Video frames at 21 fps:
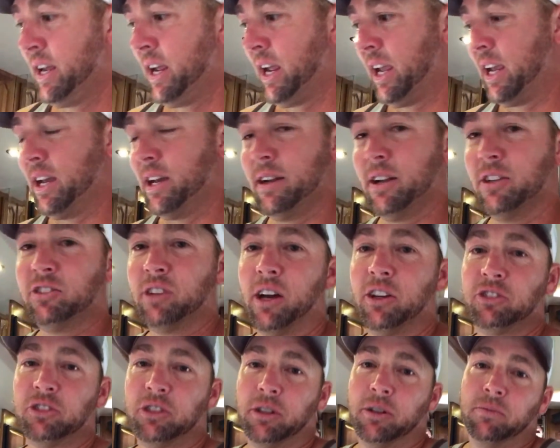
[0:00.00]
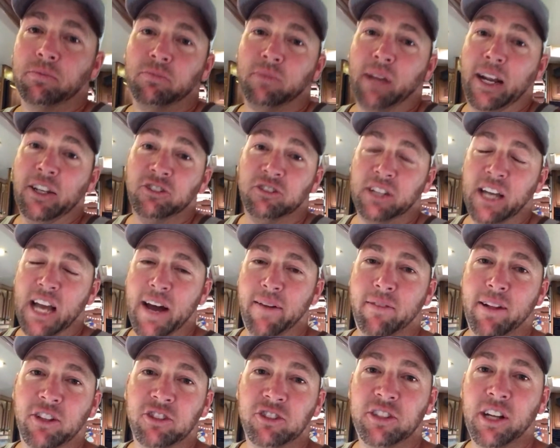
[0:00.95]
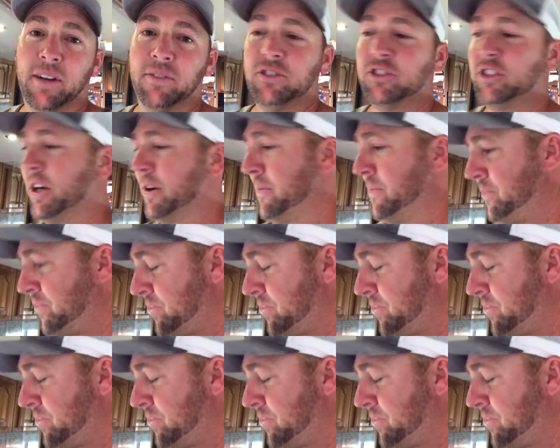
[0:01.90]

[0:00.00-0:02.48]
and it's also nice to have less stuff. So